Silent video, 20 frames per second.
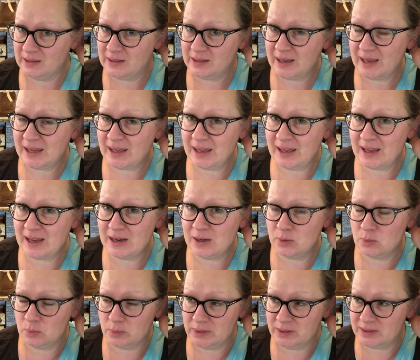hanging
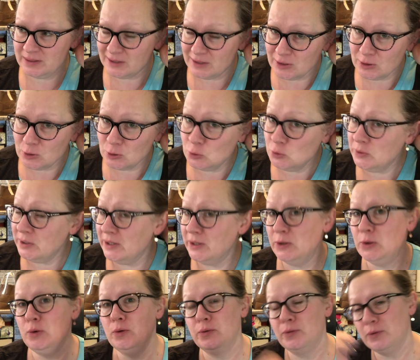out with old
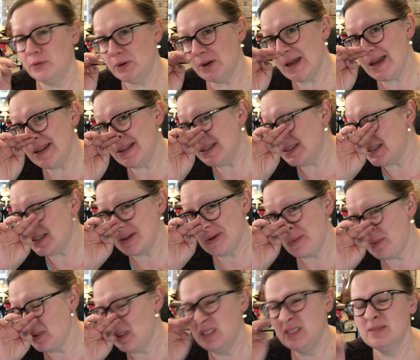and new friends.
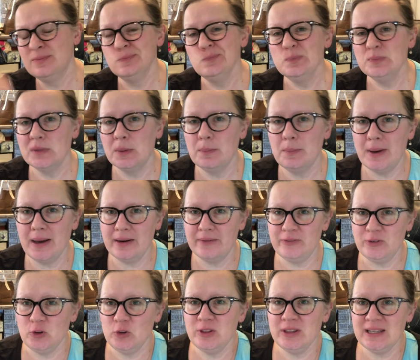Bought a
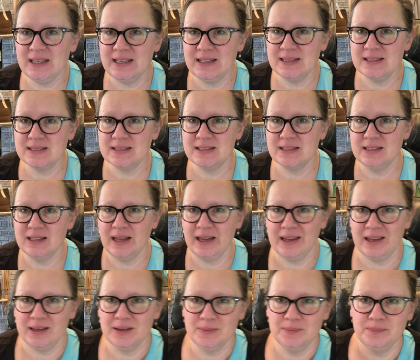few things
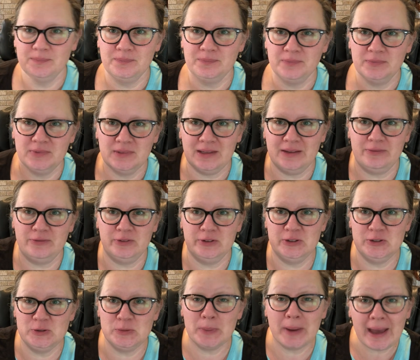like that
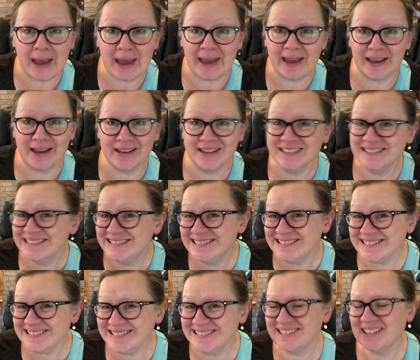fridge bag.
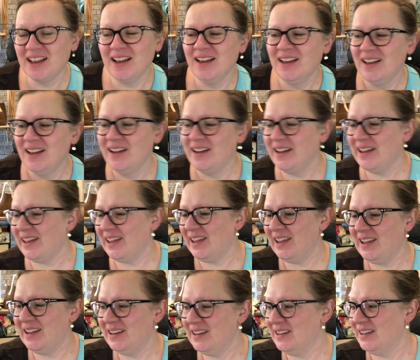Hmm.
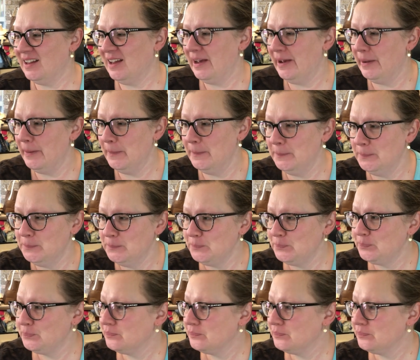and um,